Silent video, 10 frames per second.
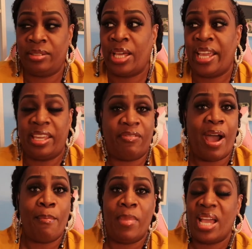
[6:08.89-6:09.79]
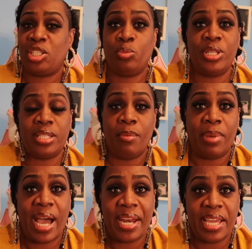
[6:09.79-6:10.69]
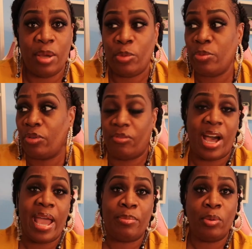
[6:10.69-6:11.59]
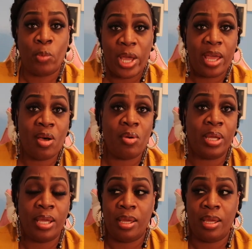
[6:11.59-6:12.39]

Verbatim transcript: Like if I meshed with somebody and we were vibing well,